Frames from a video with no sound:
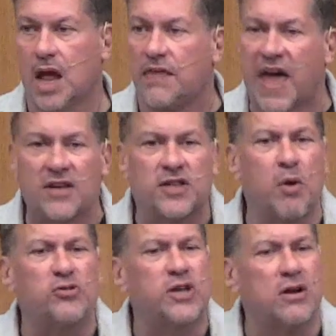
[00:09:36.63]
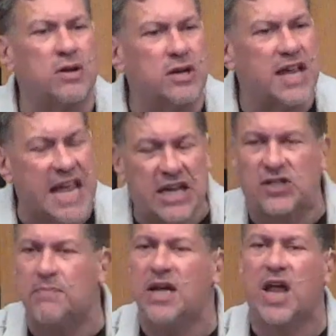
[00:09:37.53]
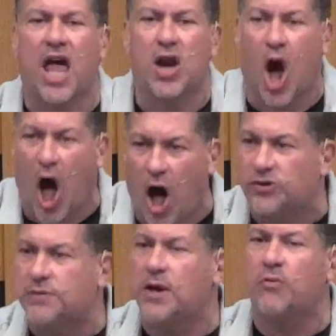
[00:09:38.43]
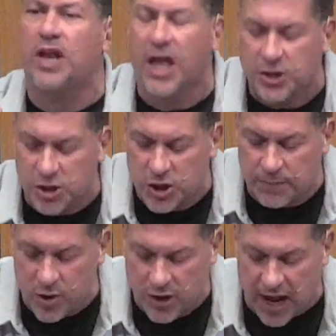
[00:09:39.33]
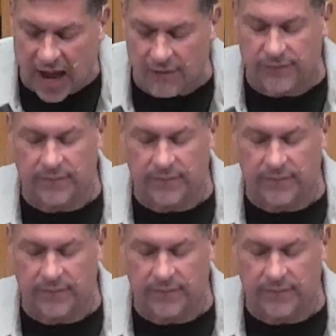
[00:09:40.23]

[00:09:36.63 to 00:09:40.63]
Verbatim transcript: That is the most intimate and ultimate relationship you can have.